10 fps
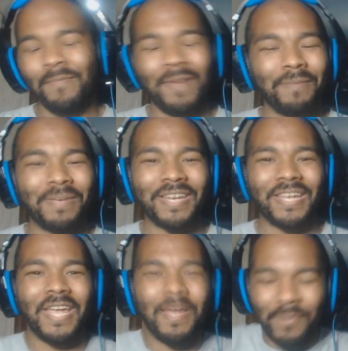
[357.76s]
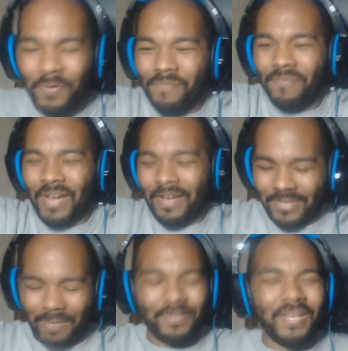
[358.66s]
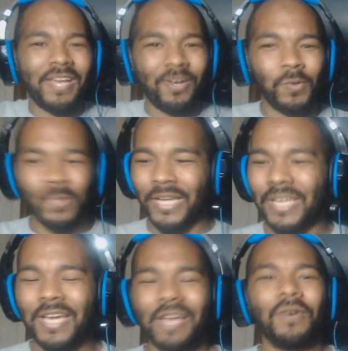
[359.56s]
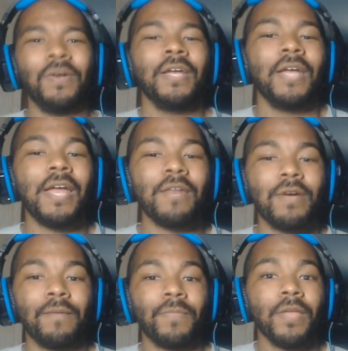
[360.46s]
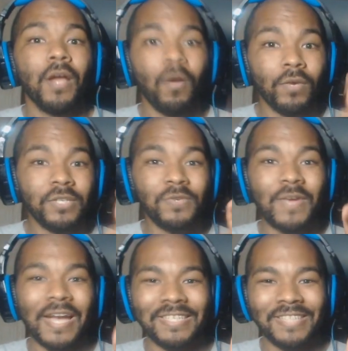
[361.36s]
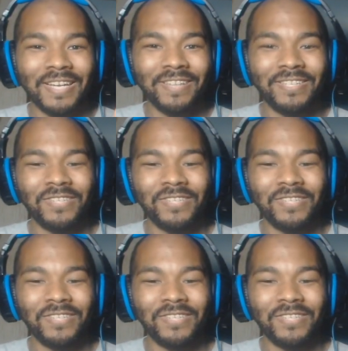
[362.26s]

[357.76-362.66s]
Man, I'm getting Cam Newton vibes after that. Holy cow. Anyway, what did you guys think of this